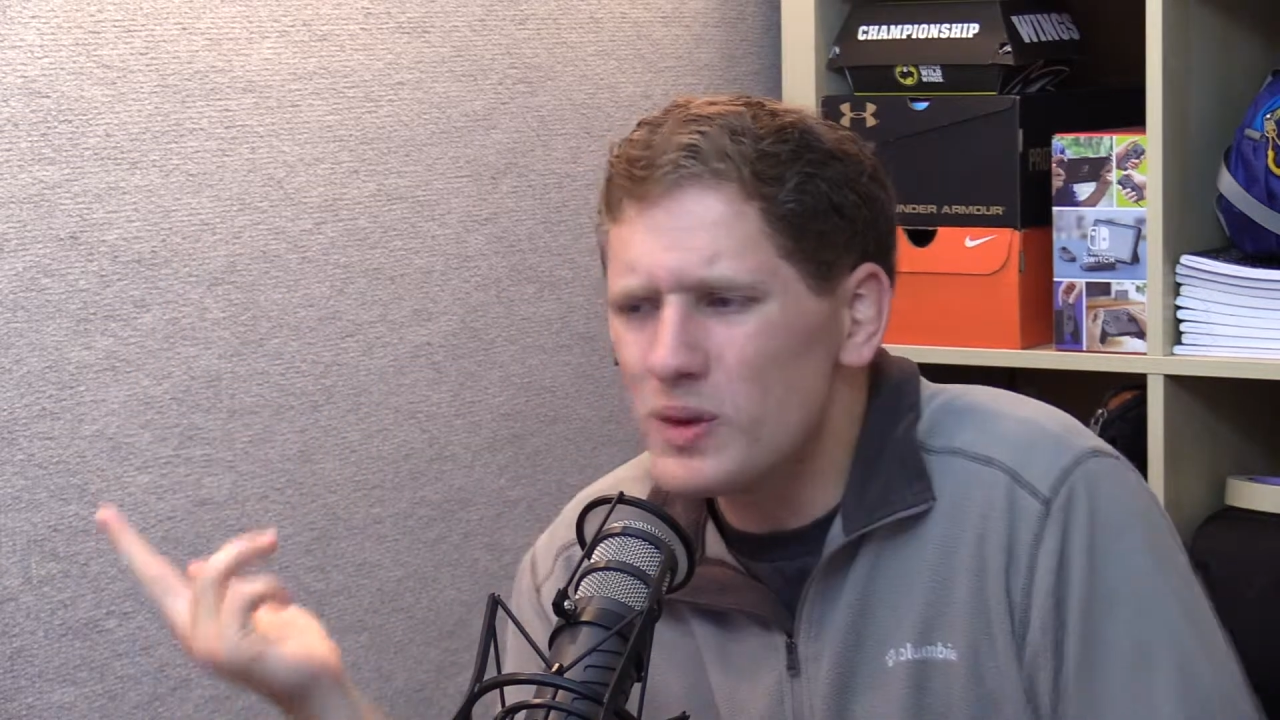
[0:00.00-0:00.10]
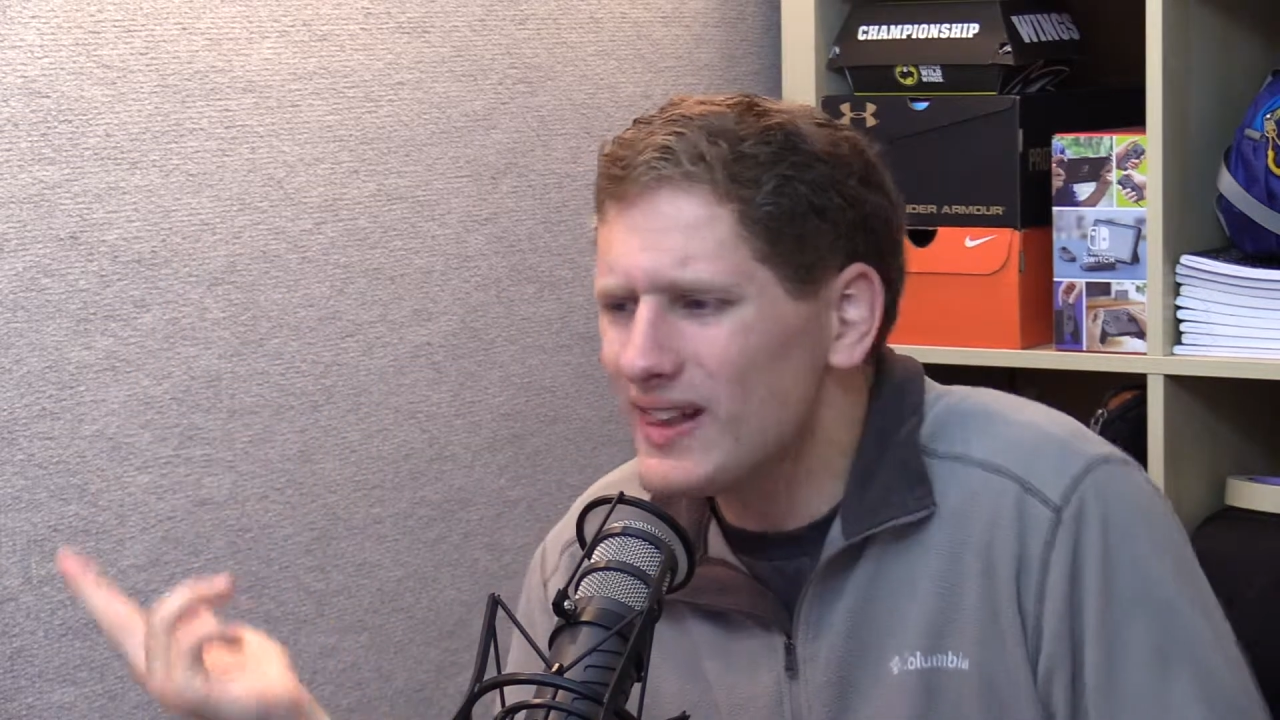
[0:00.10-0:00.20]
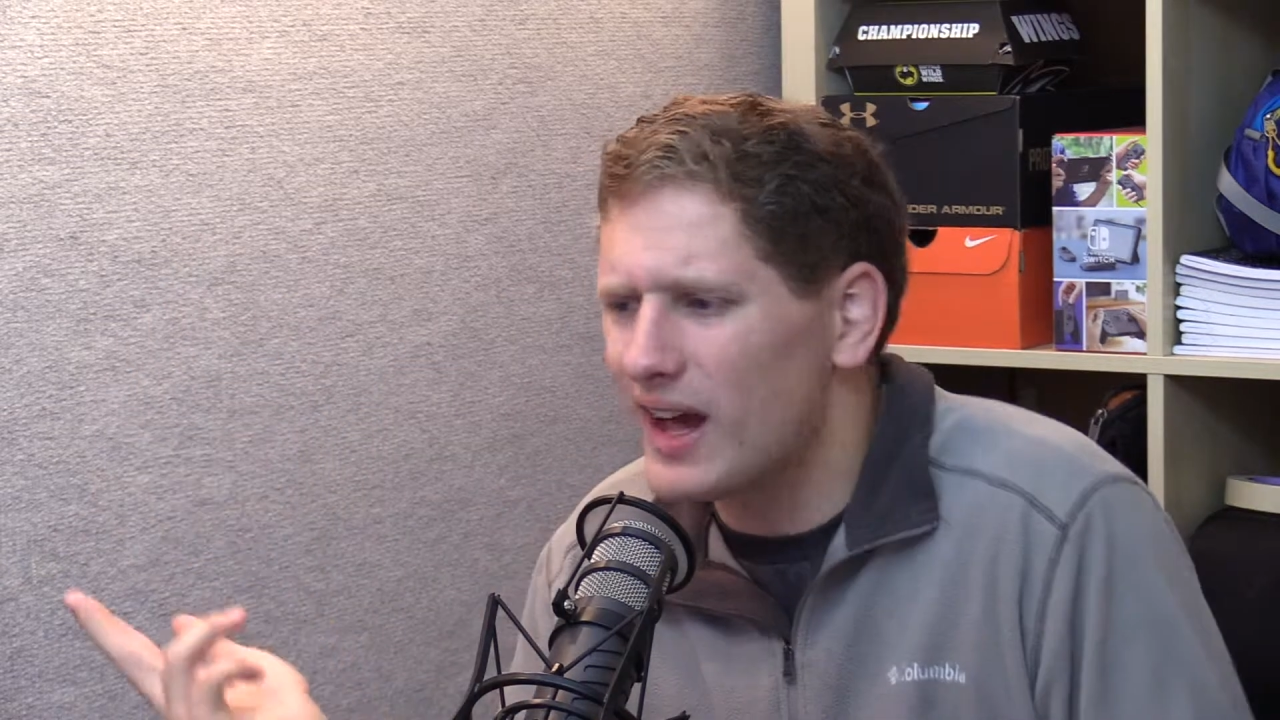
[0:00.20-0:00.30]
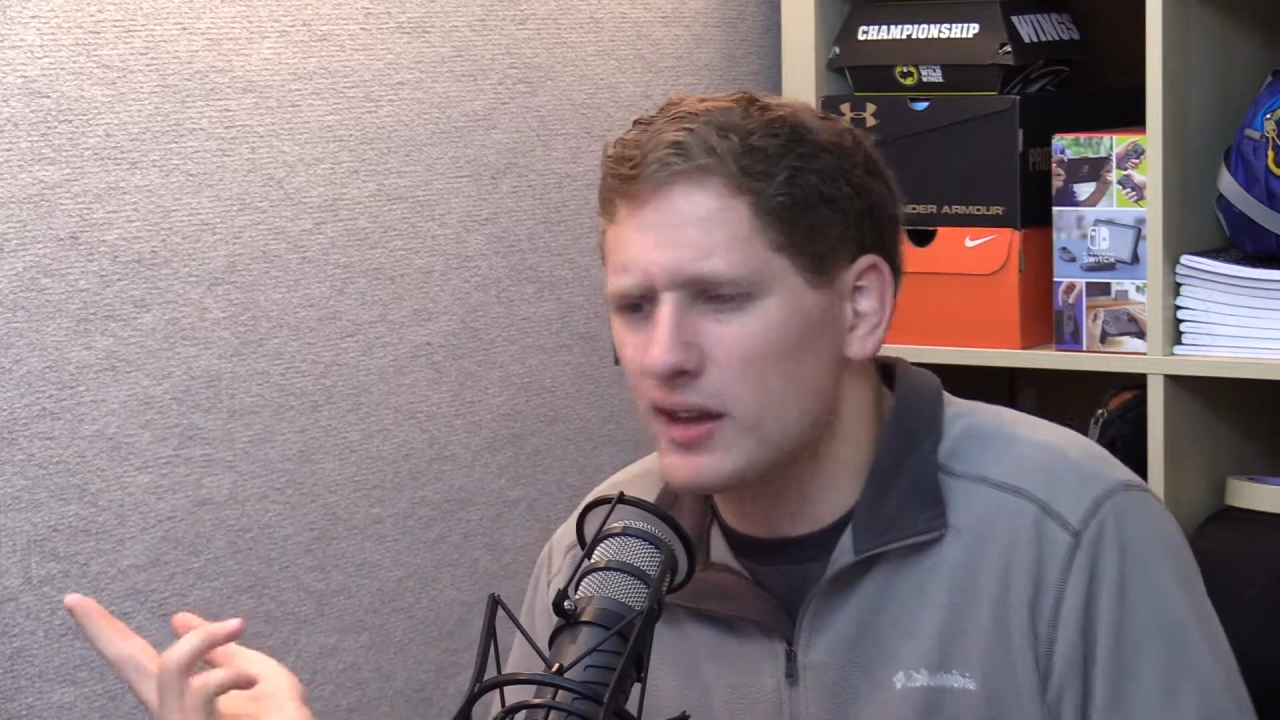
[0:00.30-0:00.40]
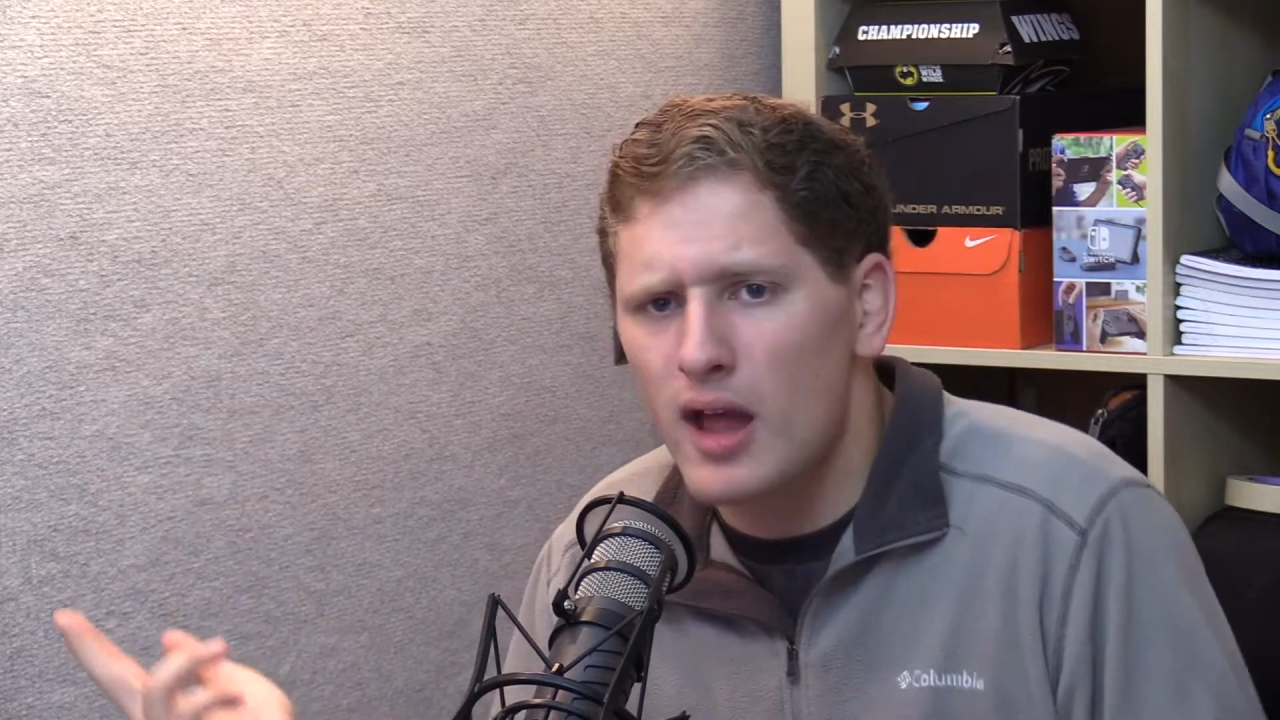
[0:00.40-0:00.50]

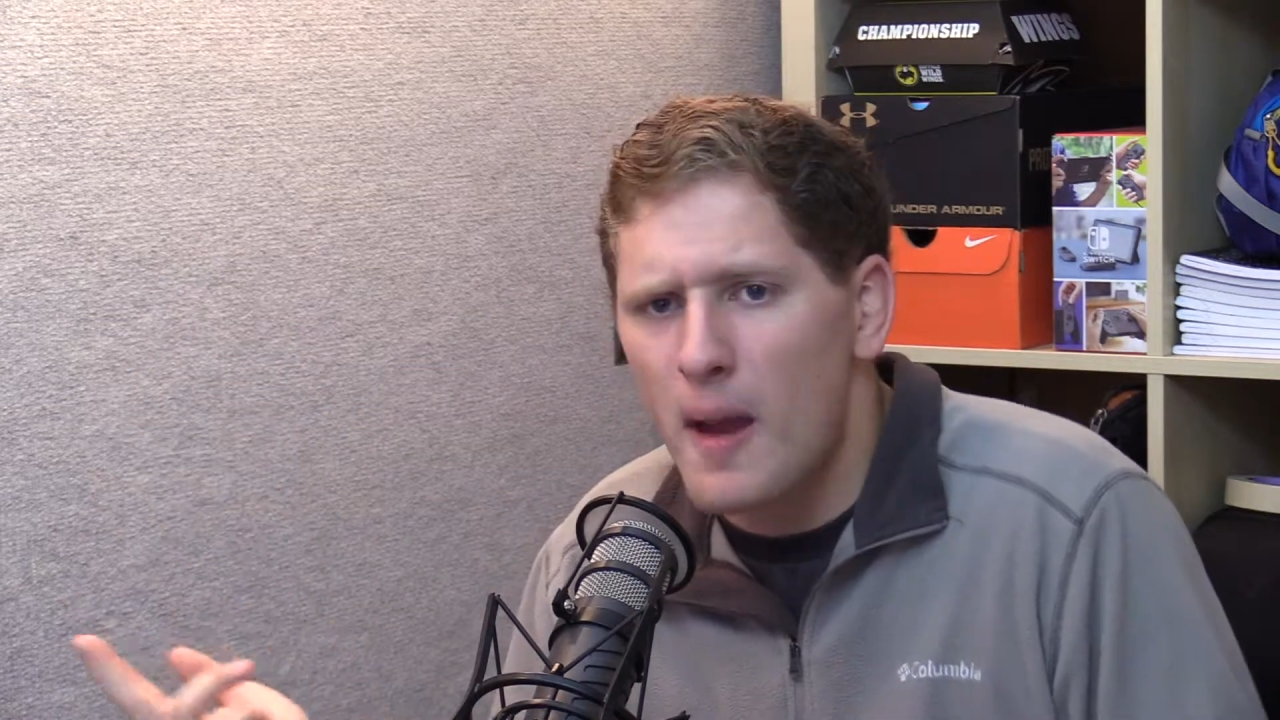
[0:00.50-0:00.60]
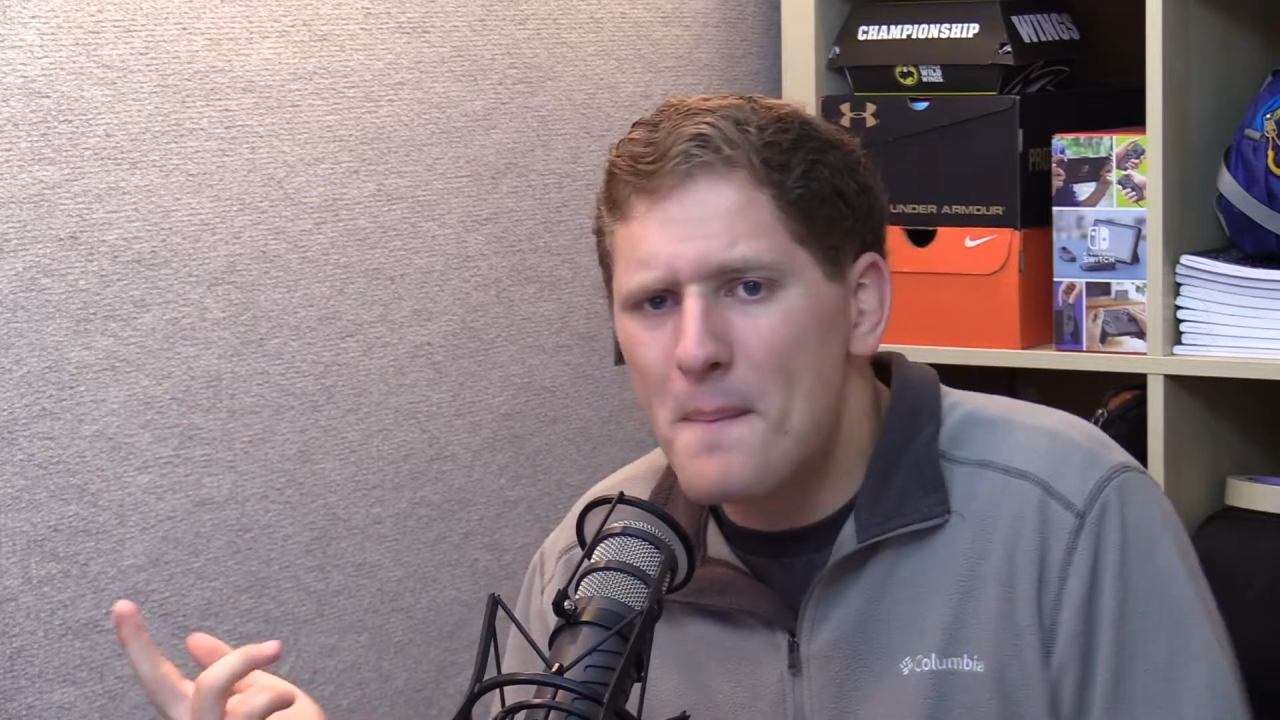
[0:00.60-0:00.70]
realize,